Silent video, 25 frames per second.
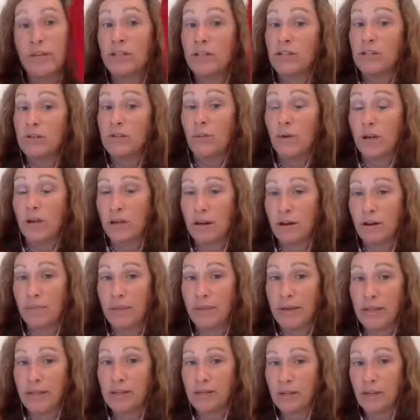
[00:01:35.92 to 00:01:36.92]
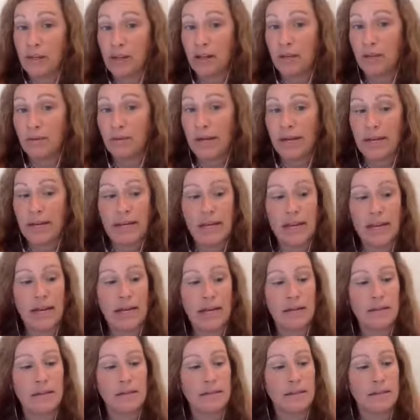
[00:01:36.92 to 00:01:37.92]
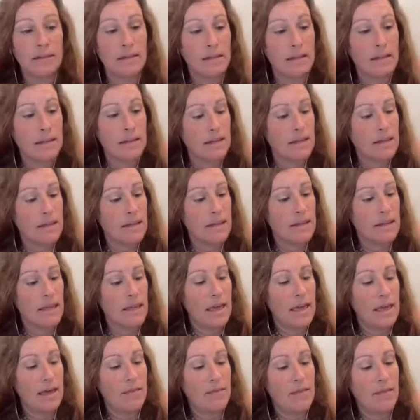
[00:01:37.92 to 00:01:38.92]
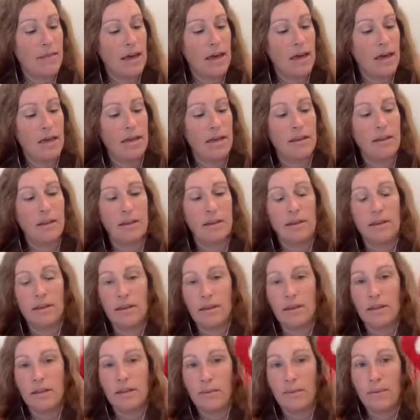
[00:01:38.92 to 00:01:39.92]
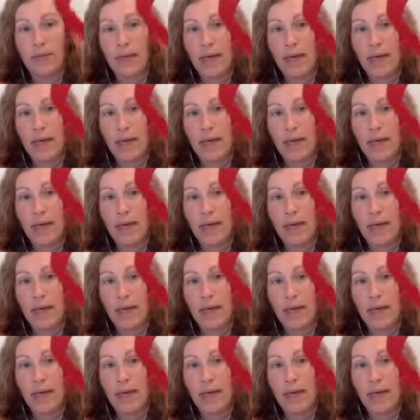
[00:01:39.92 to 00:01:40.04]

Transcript: is what your beads are already on. And then you will